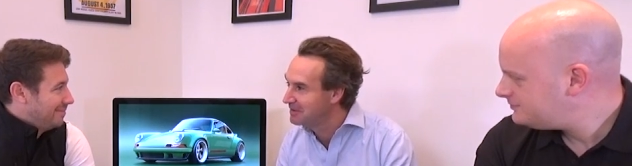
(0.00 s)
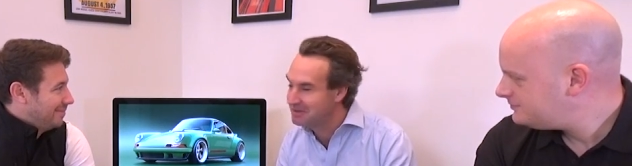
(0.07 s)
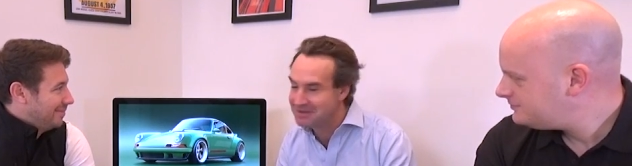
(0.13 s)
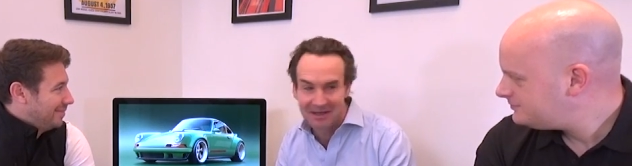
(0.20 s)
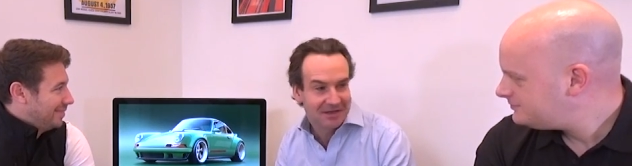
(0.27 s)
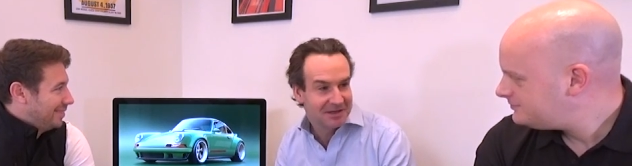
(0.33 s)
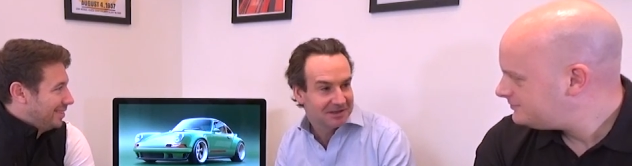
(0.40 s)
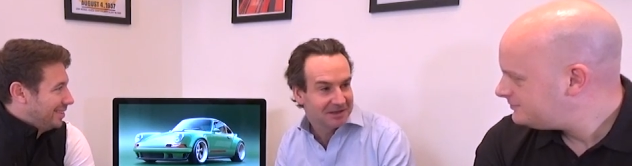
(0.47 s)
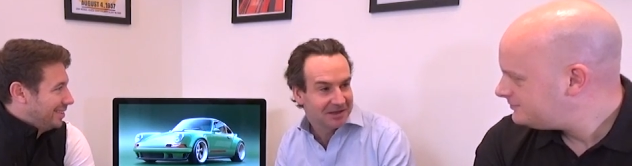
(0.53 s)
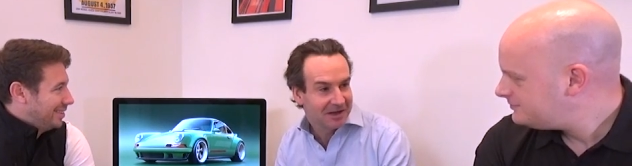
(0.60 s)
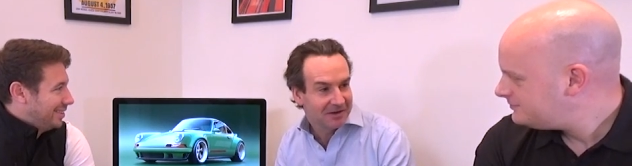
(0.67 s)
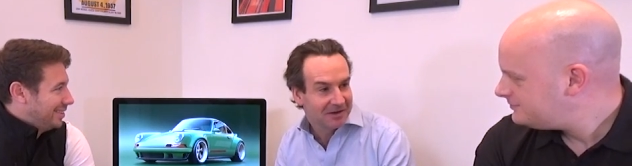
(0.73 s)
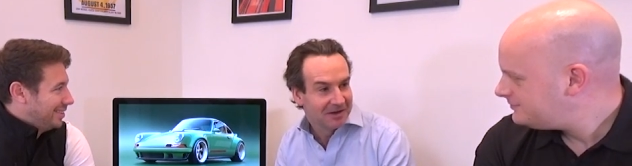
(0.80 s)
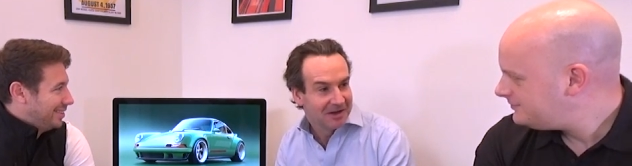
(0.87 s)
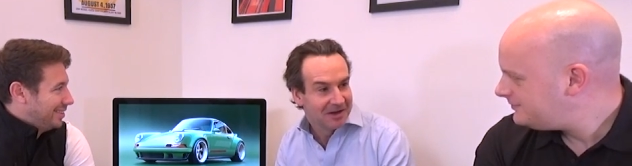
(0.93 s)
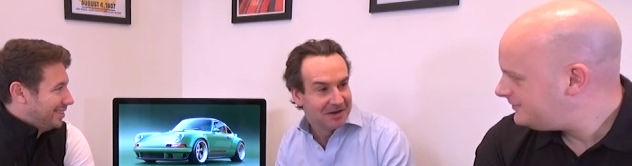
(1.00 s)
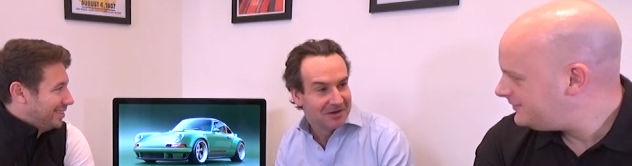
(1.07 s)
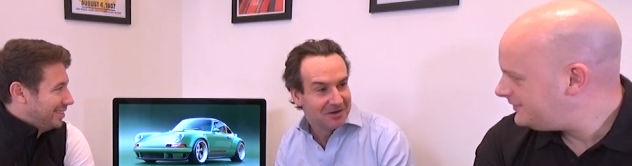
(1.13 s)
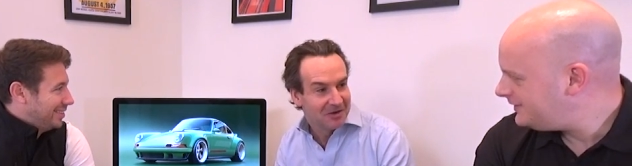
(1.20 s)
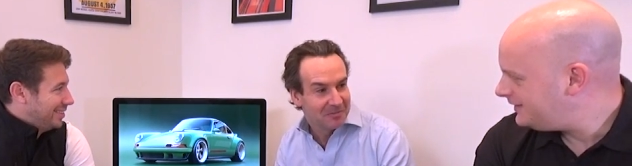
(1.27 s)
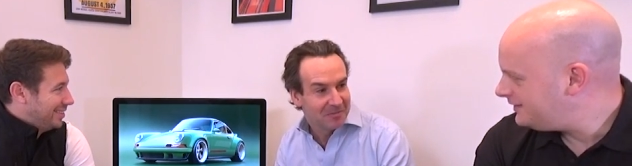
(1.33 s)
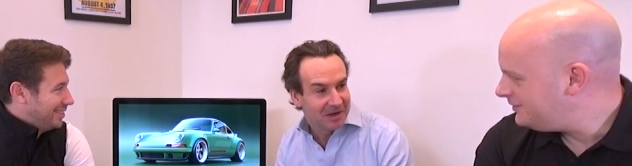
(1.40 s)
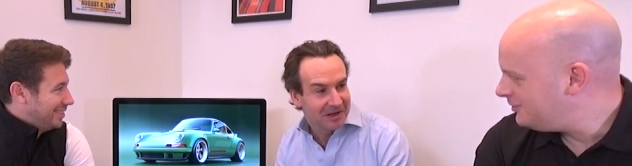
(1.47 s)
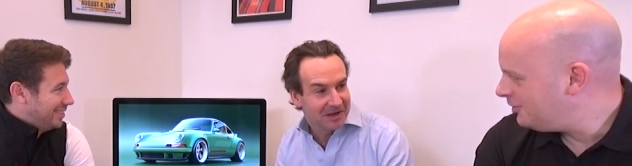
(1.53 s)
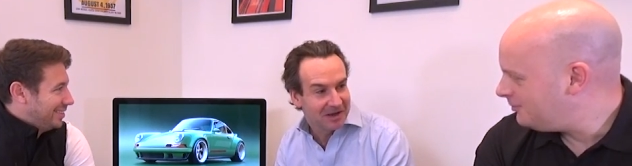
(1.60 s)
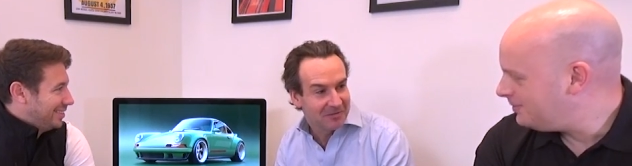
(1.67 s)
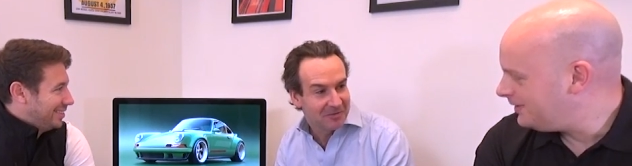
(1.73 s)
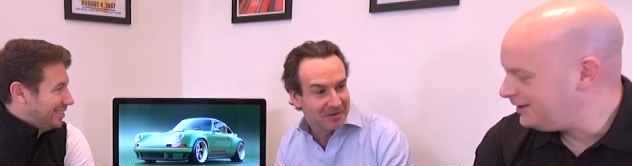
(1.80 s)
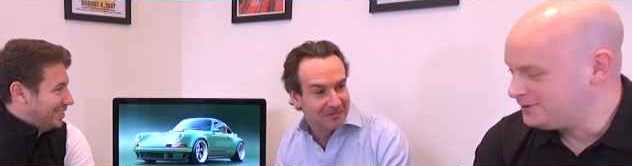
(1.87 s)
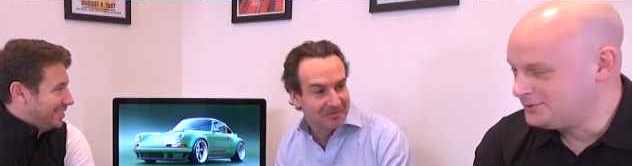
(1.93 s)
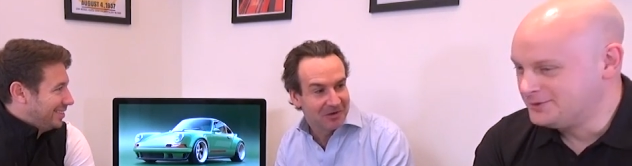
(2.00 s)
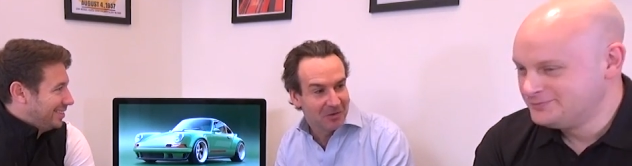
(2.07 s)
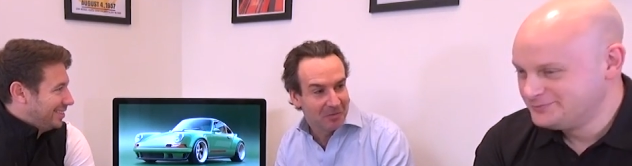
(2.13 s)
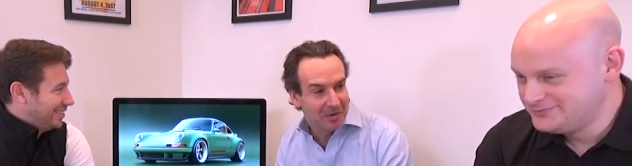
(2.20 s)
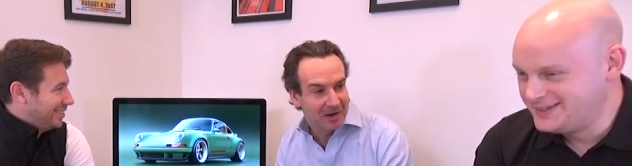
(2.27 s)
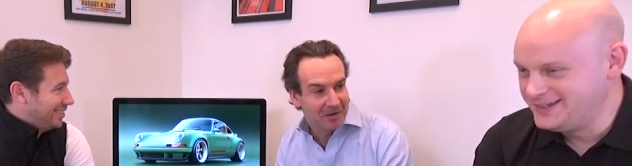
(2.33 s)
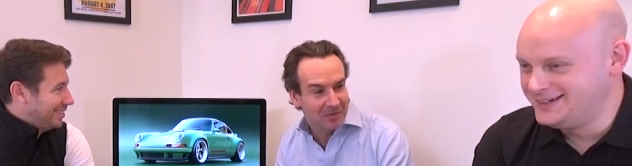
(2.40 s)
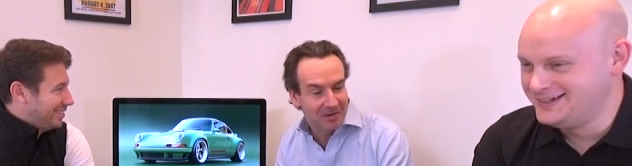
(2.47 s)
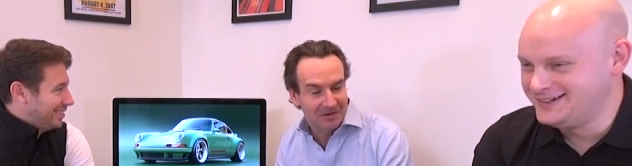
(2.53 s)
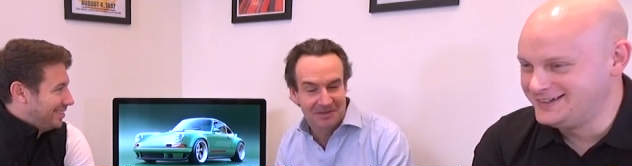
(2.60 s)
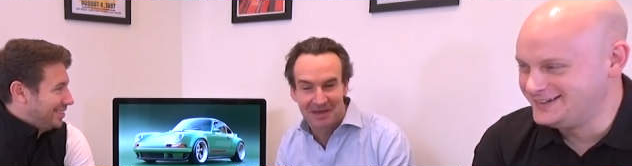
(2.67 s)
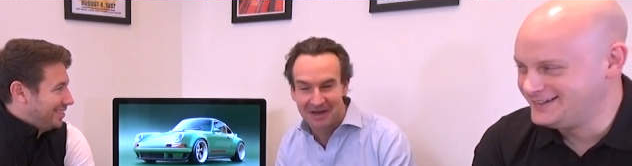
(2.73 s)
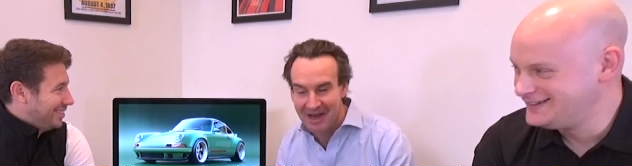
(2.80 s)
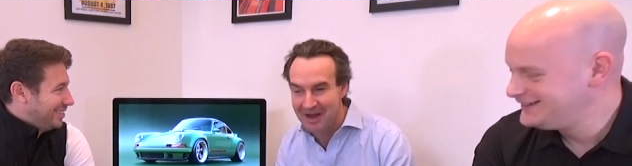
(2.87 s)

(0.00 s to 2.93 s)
Speaker 1: you know, 10 years ago not picking not up one, one, not buying one. So